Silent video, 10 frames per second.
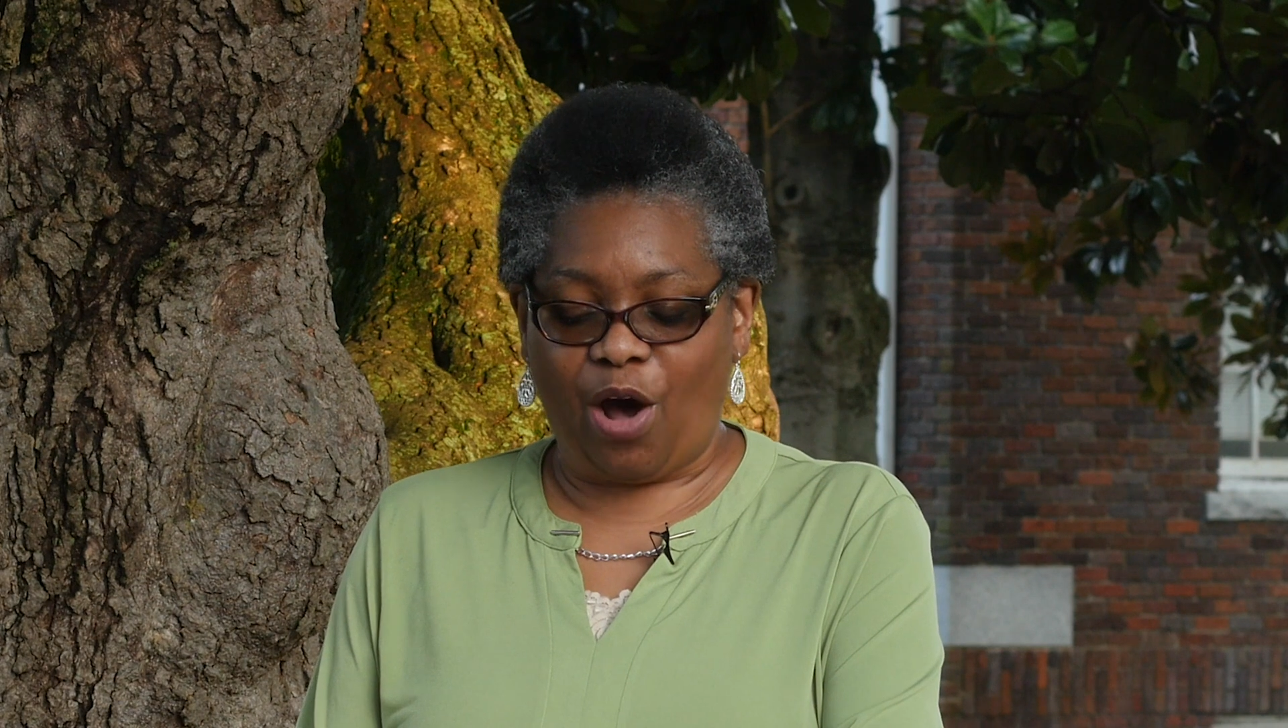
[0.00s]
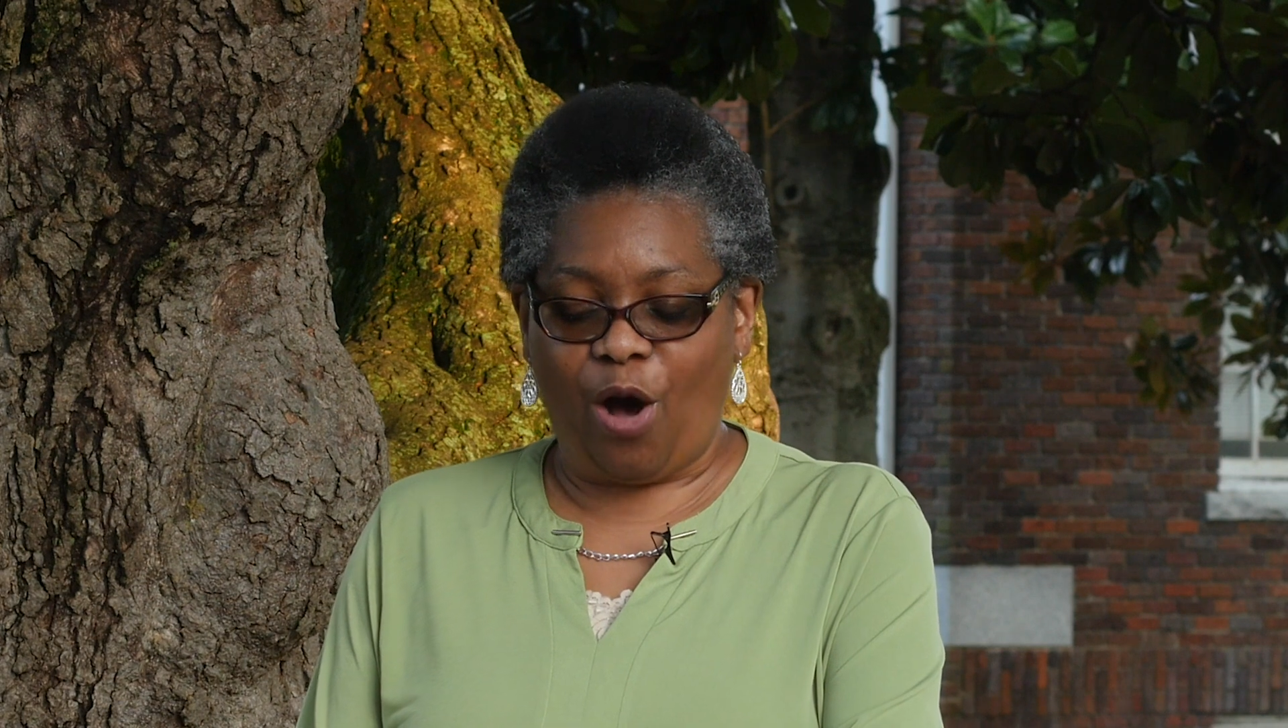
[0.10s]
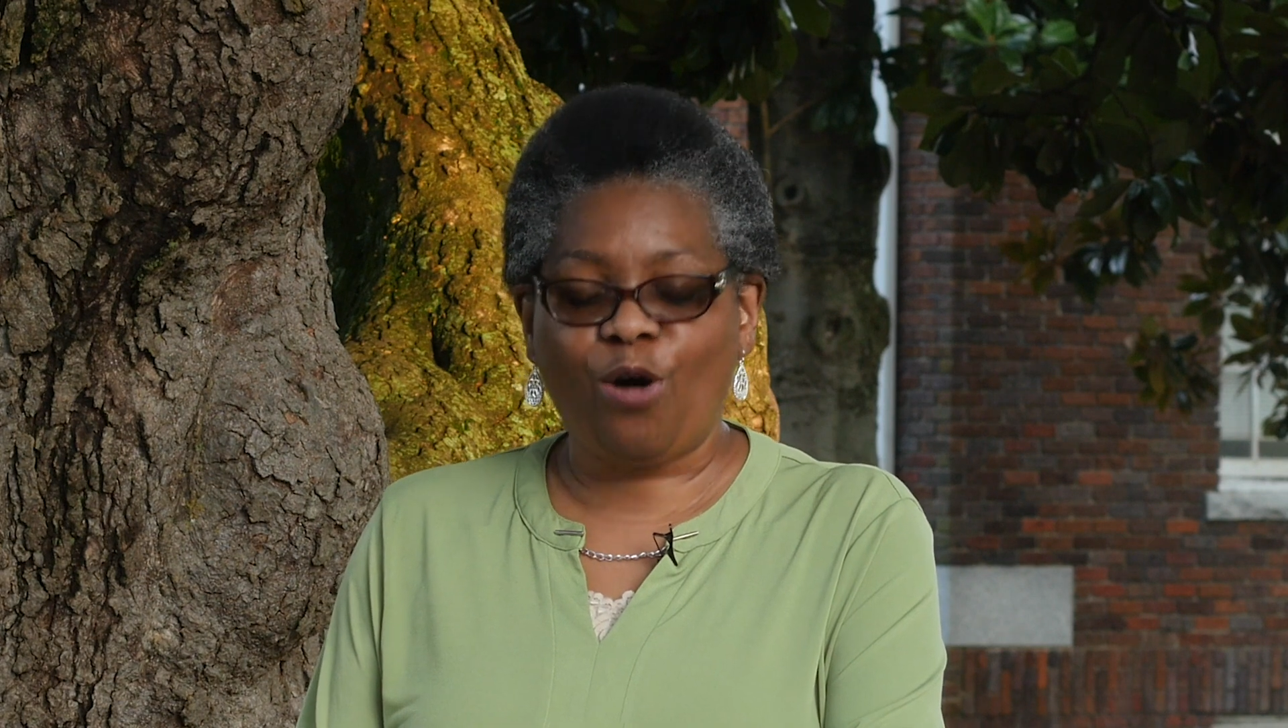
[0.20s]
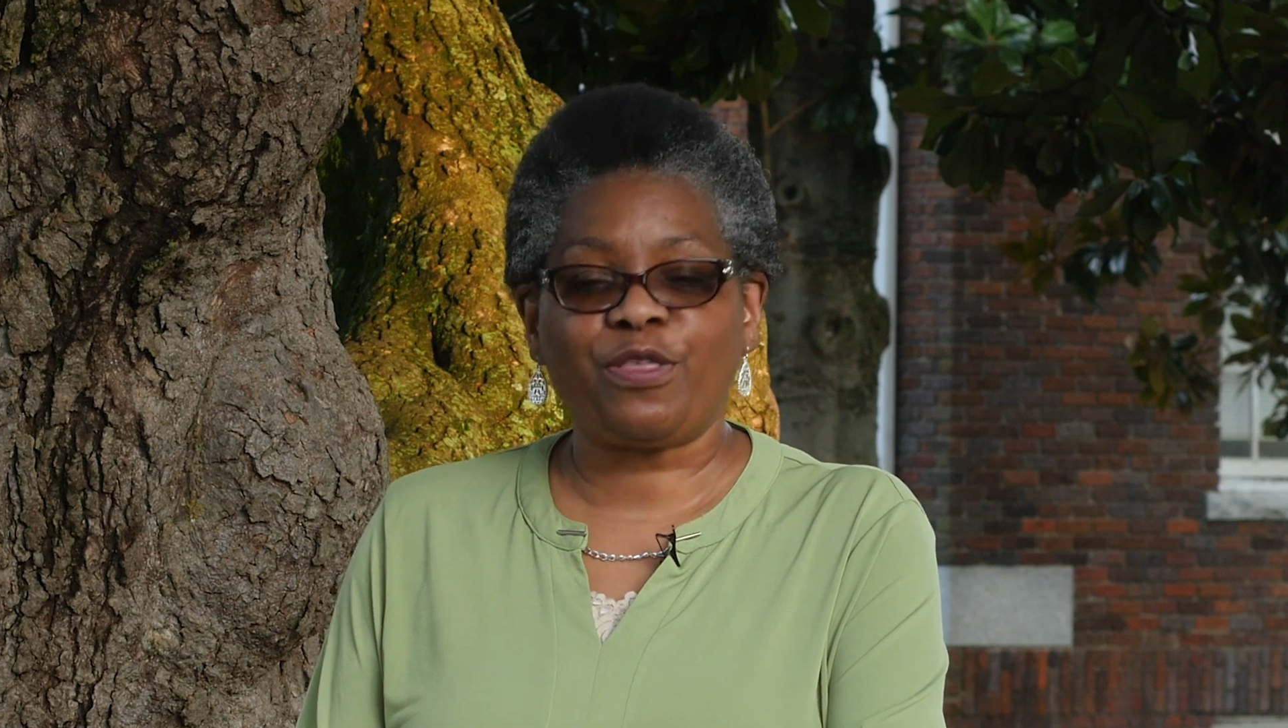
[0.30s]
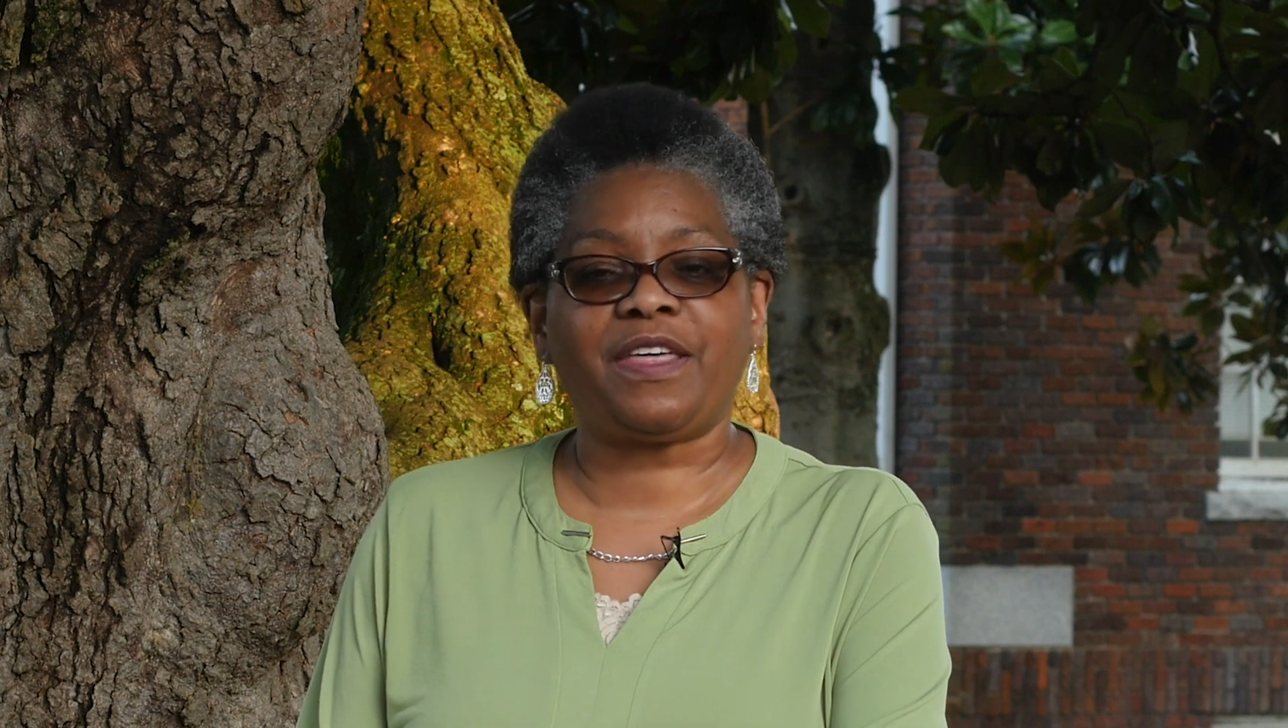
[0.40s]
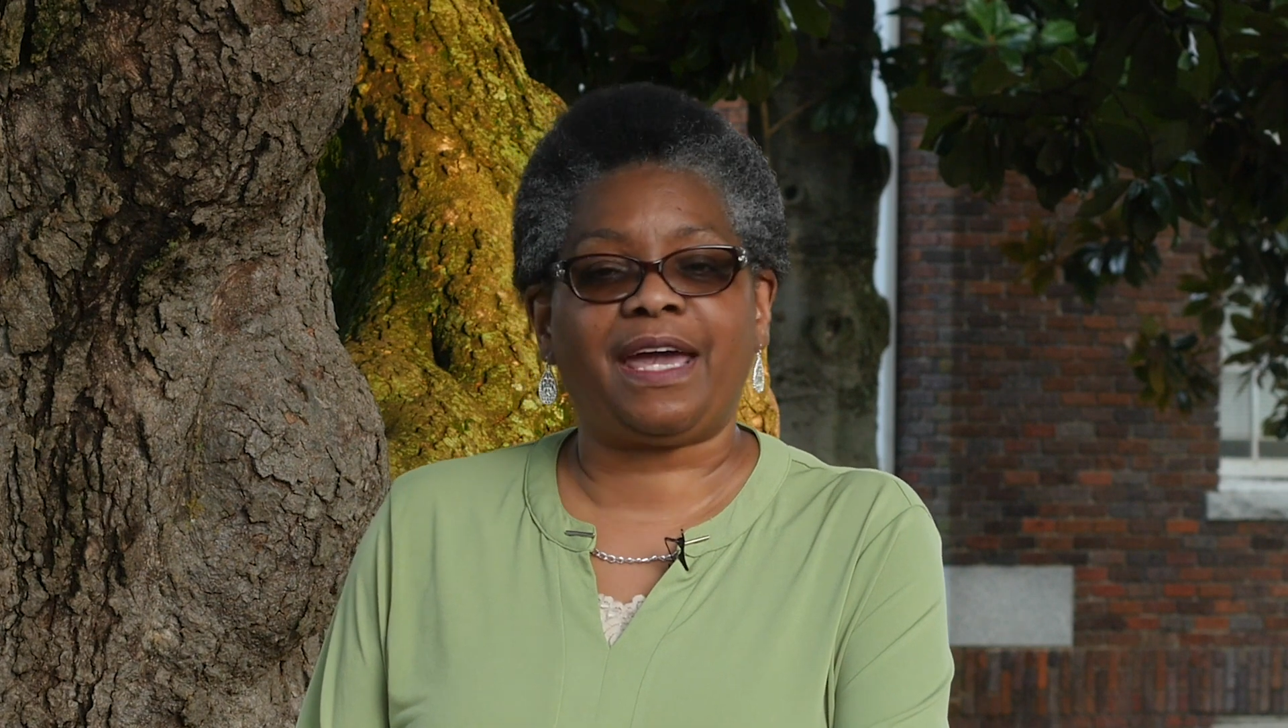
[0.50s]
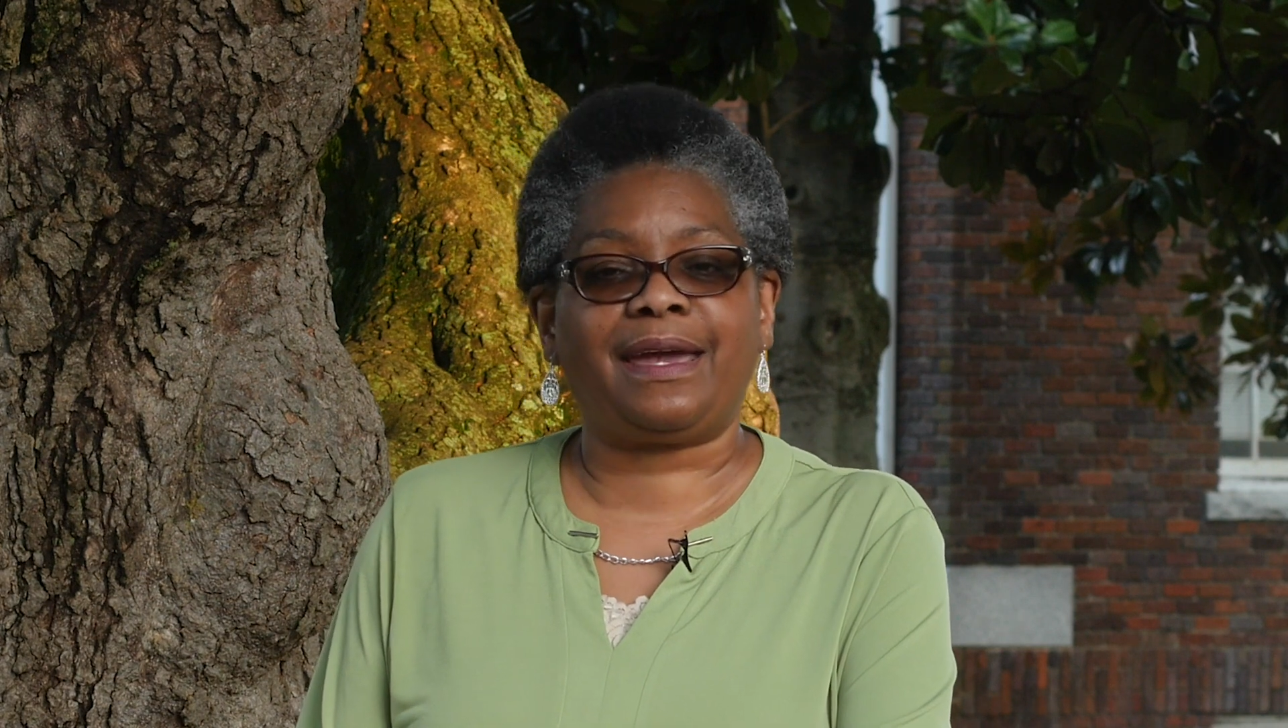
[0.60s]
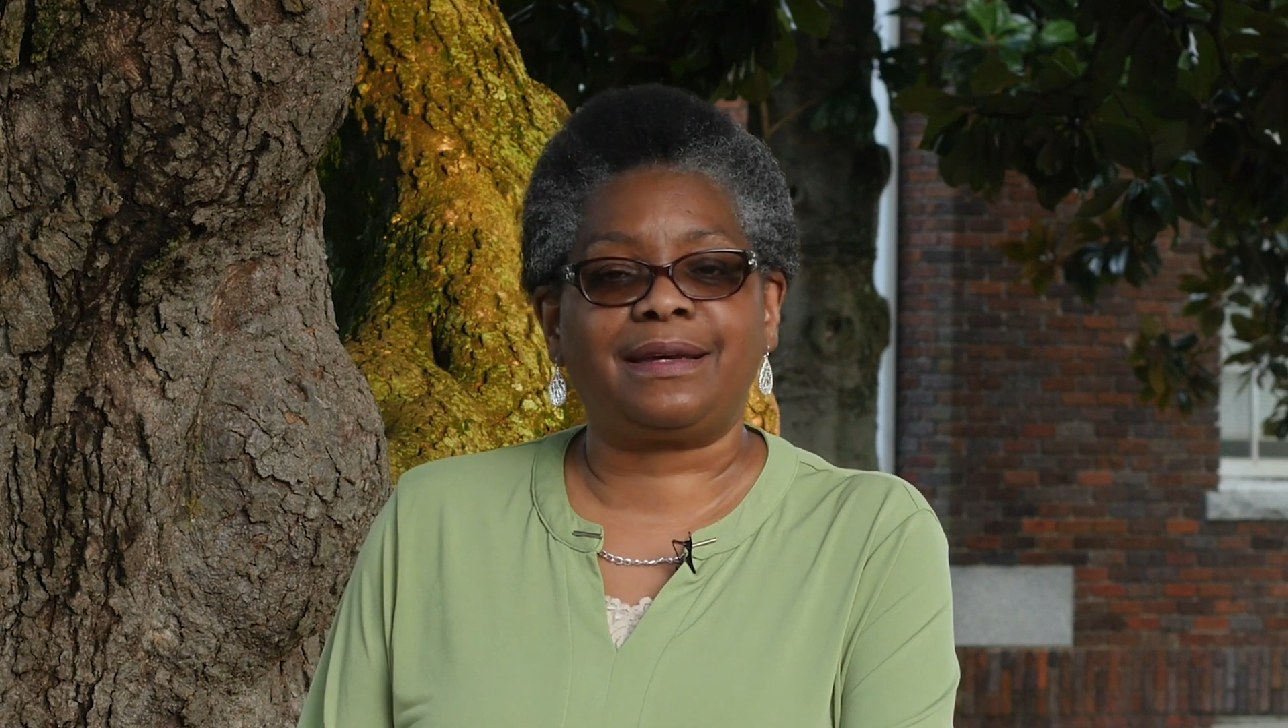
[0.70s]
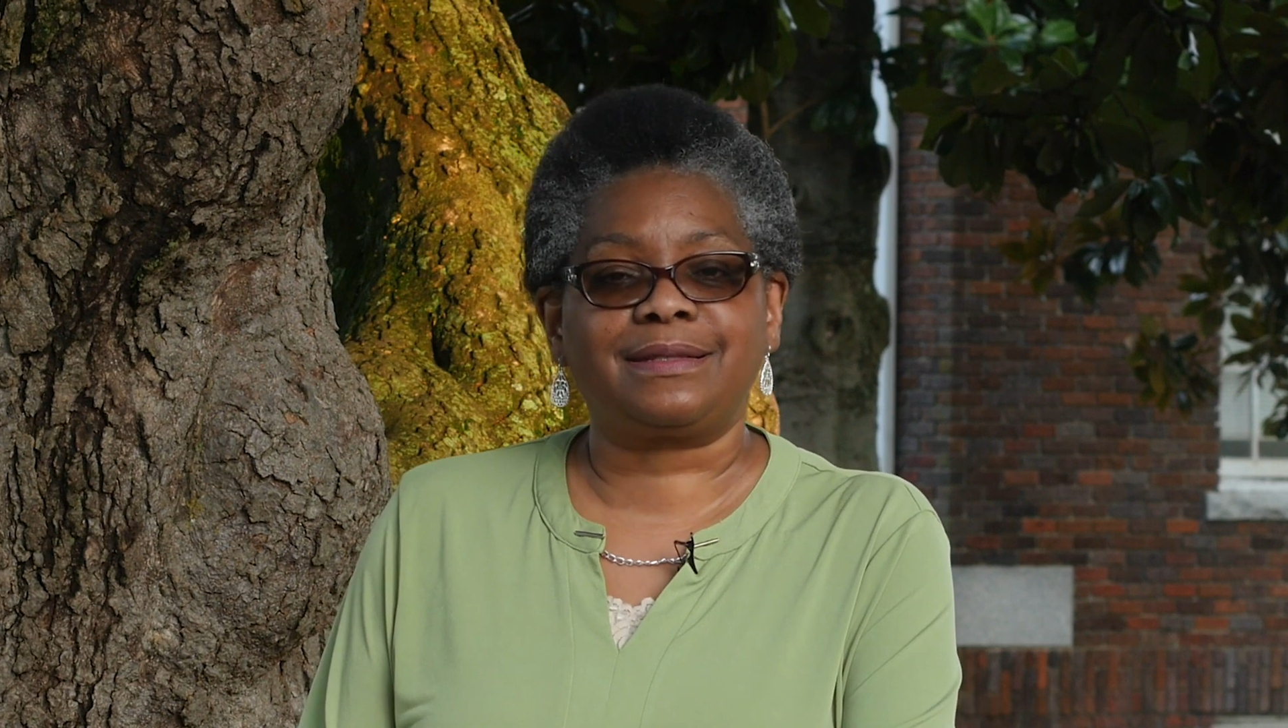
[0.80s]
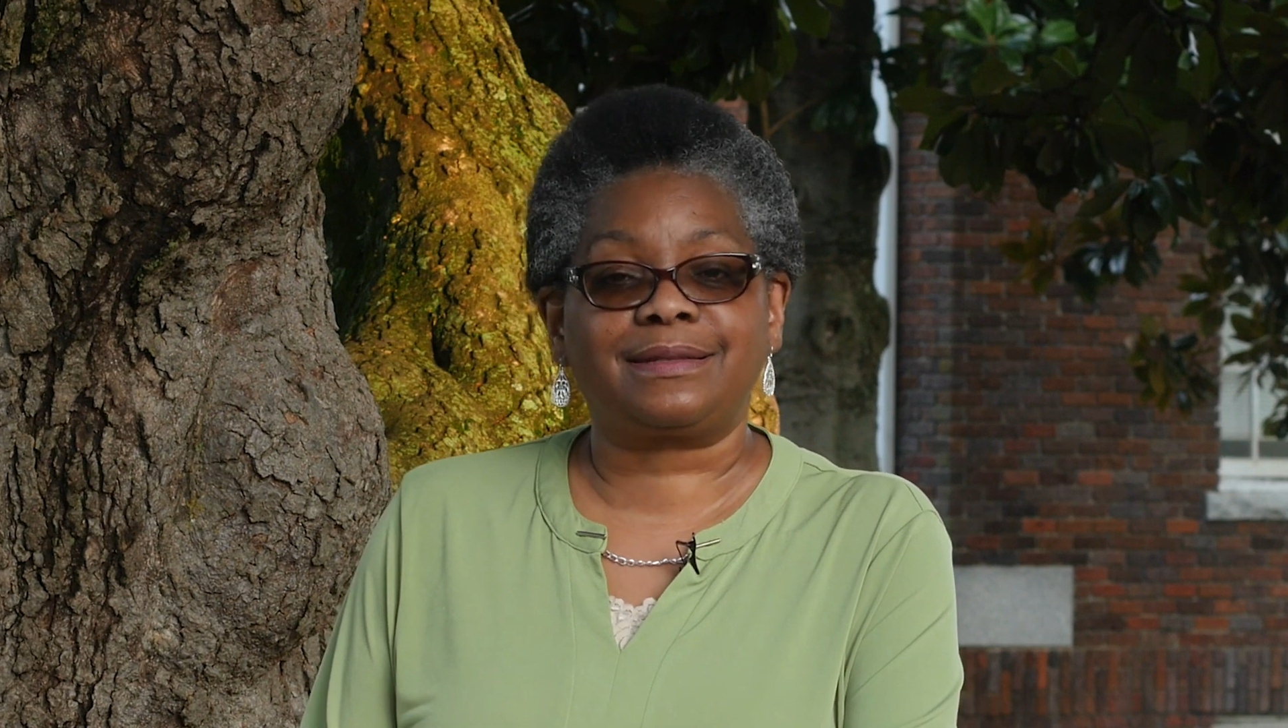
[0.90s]
all
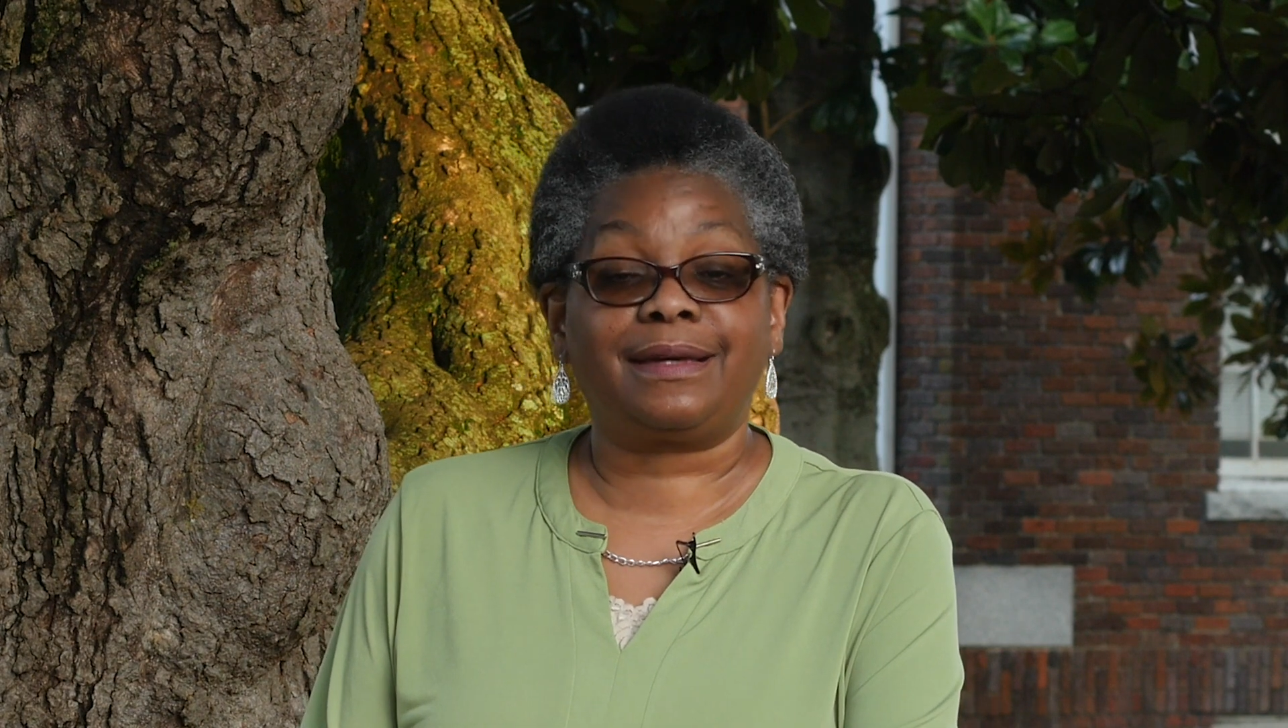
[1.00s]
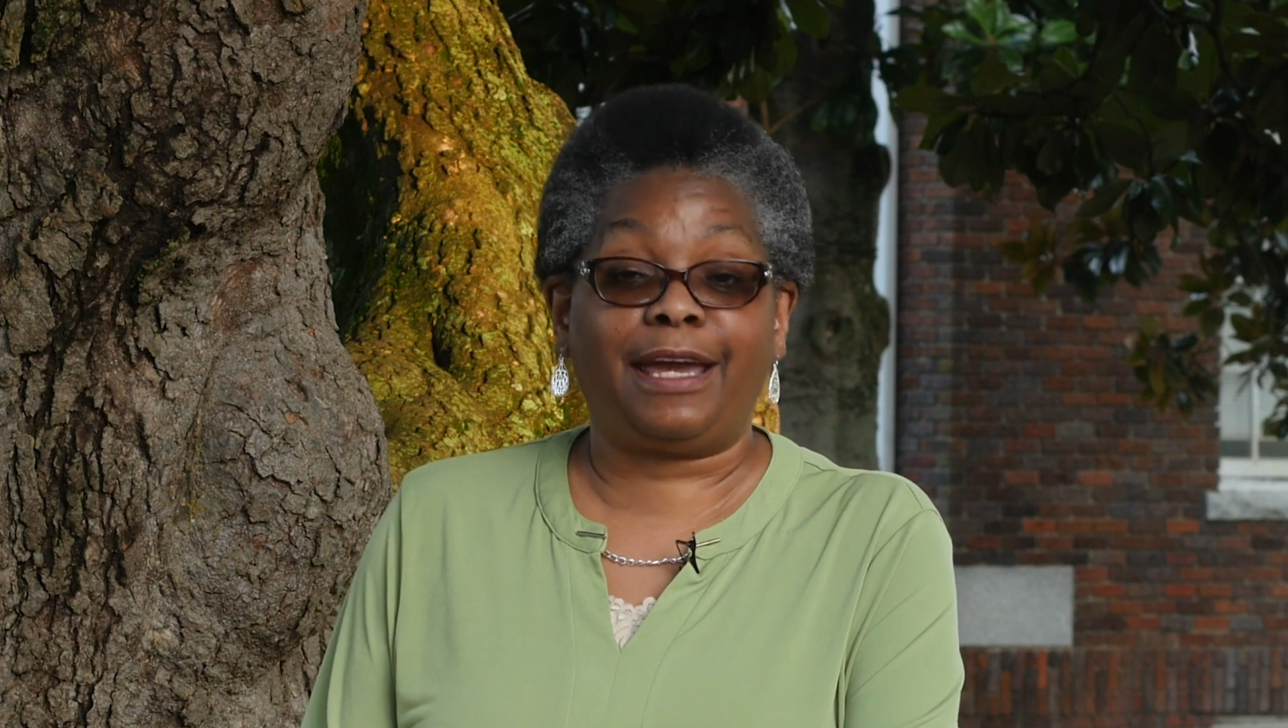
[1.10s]
things,